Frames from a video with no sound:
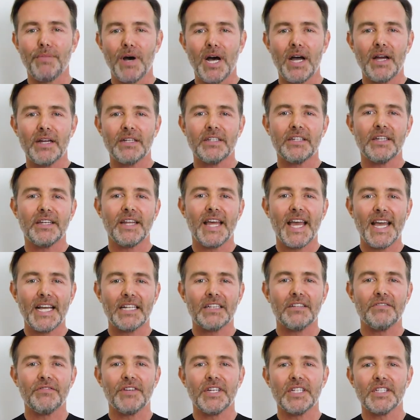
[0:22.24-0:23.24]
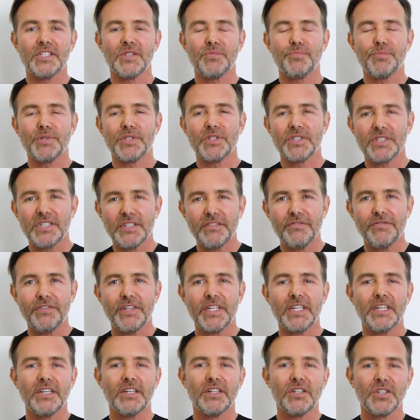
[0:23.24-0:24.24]
bind and activate
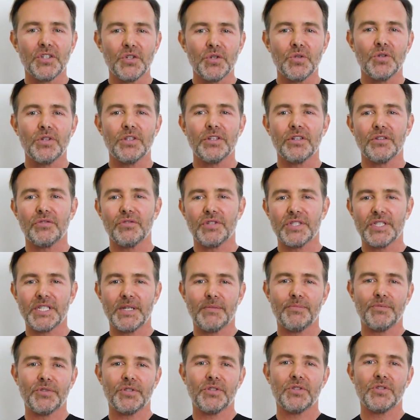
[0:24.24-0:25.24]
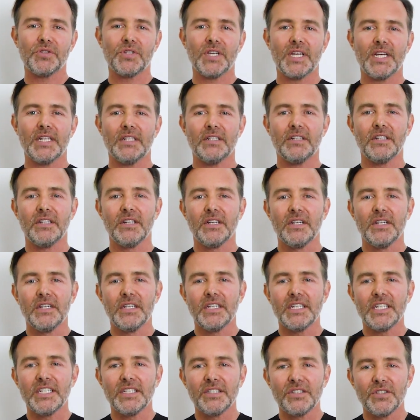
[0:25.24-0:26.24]
specific nuclear receptors and
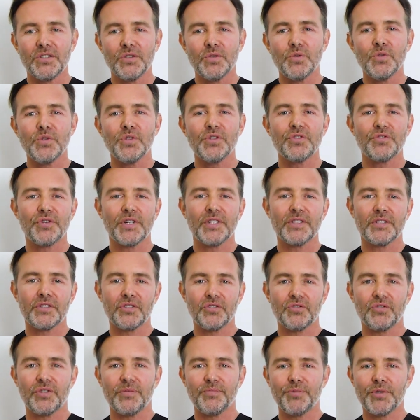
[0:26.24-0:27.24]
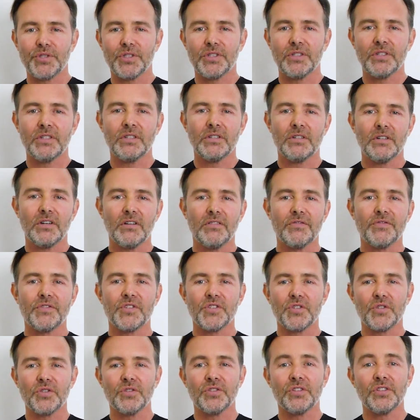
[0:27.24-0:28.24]
induce transcription of
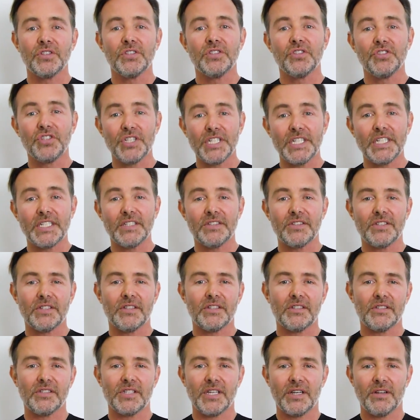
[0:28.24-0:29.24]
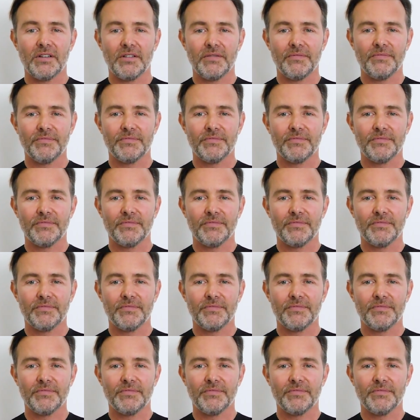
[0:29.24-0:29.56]
certain genes in the cell.